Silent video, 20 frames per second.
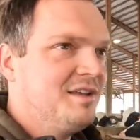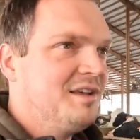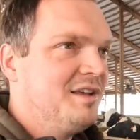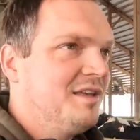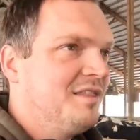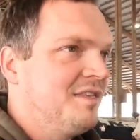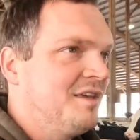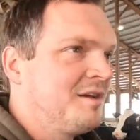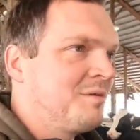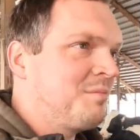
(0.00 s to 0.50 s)

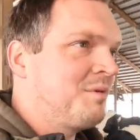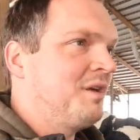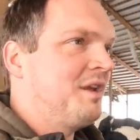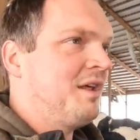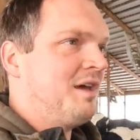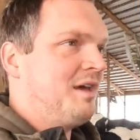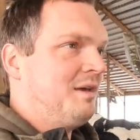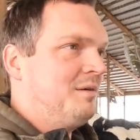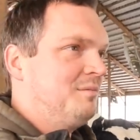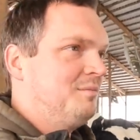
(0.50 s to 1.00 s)
I think I'm
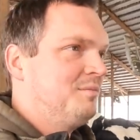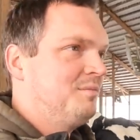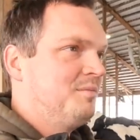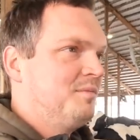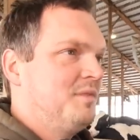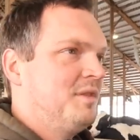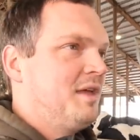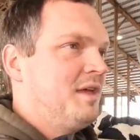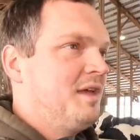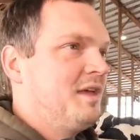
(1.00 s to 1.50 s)
gonna
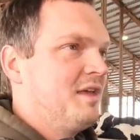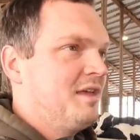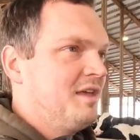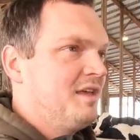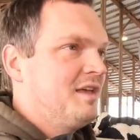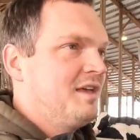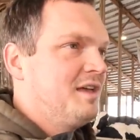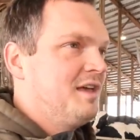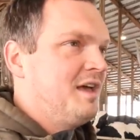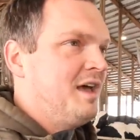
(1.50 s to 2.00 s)

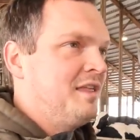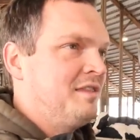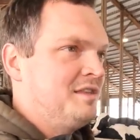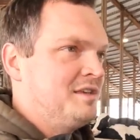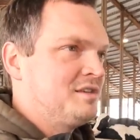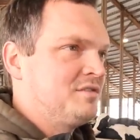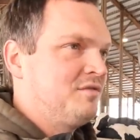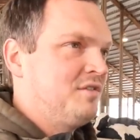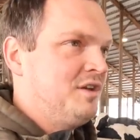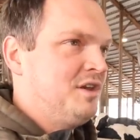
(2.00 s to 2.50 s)
end
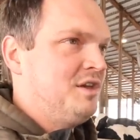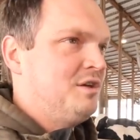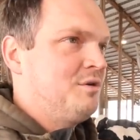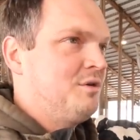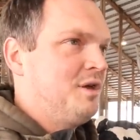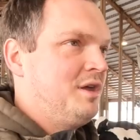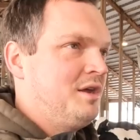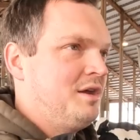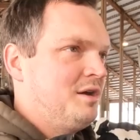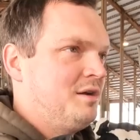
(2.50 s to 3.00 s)
this video
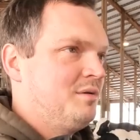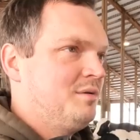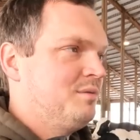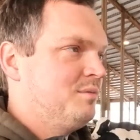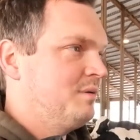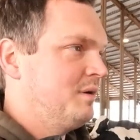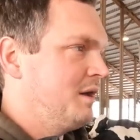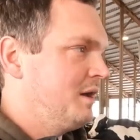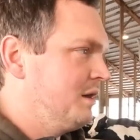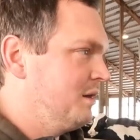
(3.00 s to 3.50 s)
here.
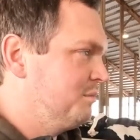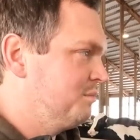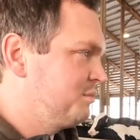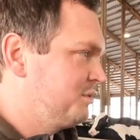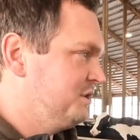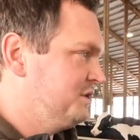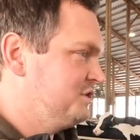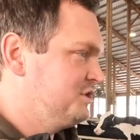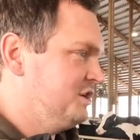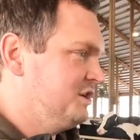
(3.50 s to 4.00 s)

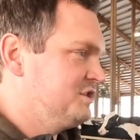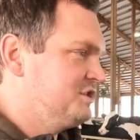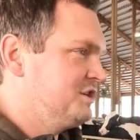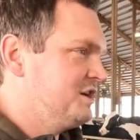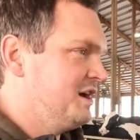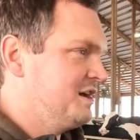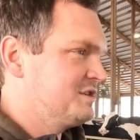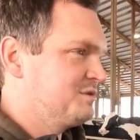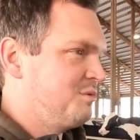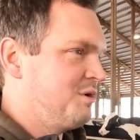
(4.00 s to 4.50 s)
Appreciate you
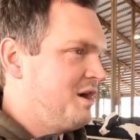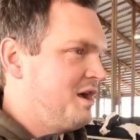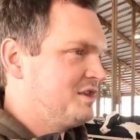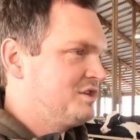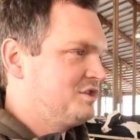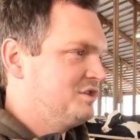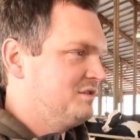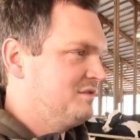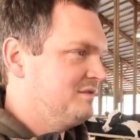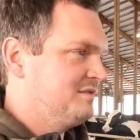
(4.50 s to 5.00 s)
guys
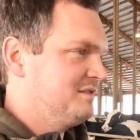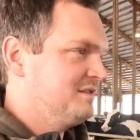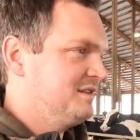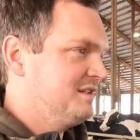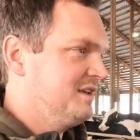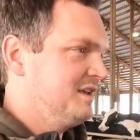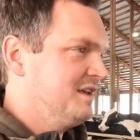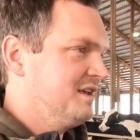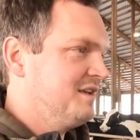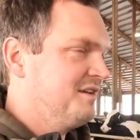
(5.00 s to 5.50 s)
watching.
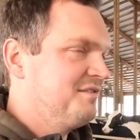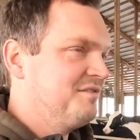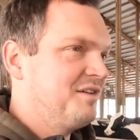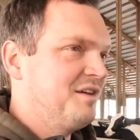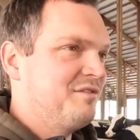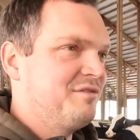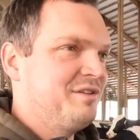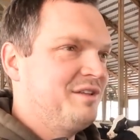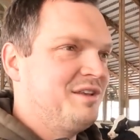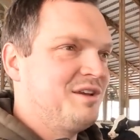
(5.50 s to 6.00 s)
If you
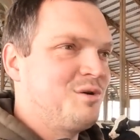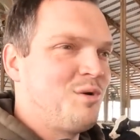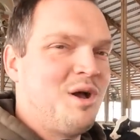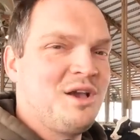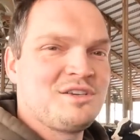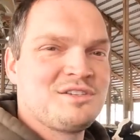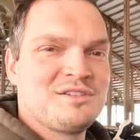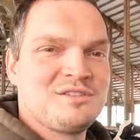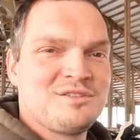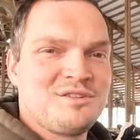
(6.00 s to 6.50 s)
have any
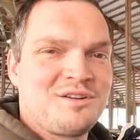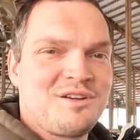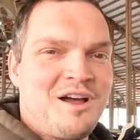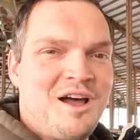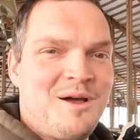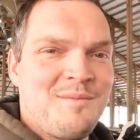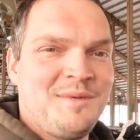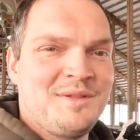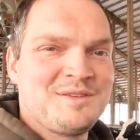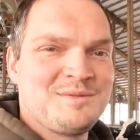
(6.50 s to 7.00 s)
questions or
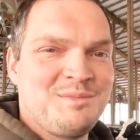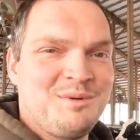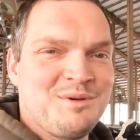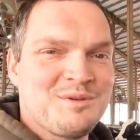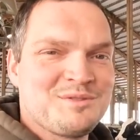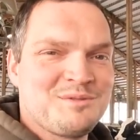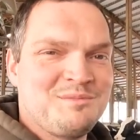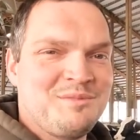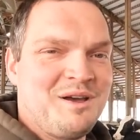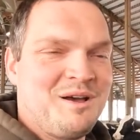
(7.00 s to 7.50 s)
comments,
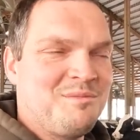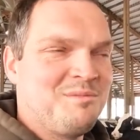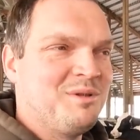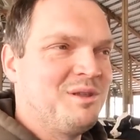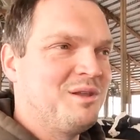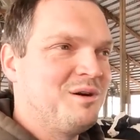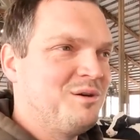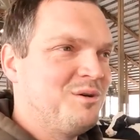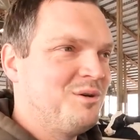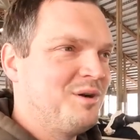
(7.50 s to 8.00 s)
post them down
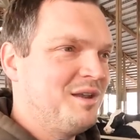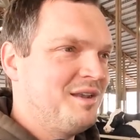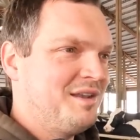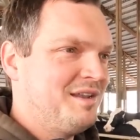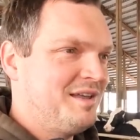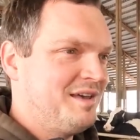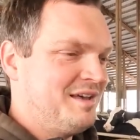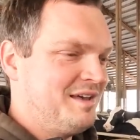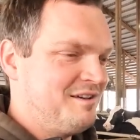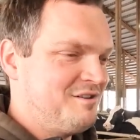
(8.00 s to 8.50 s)
below, and
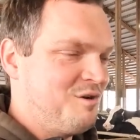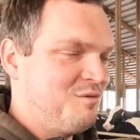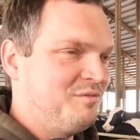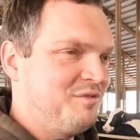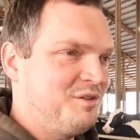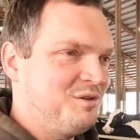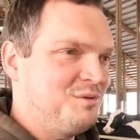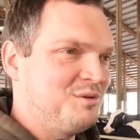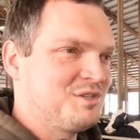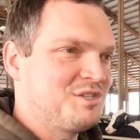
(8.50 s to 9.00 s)

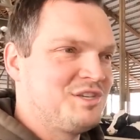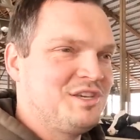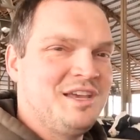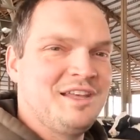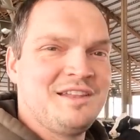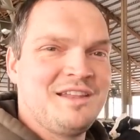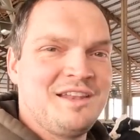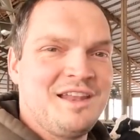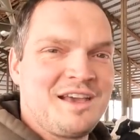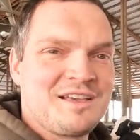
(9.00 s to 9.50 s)
hopefully we'll see you
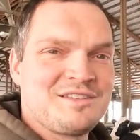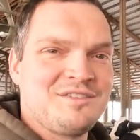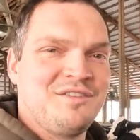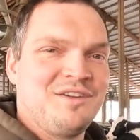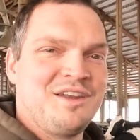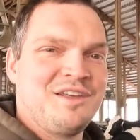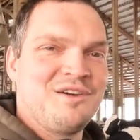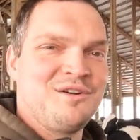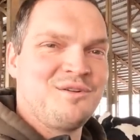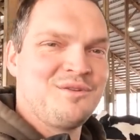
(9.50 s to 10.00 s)
in the next
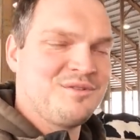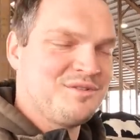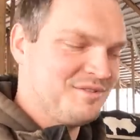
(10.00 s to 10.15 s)
video.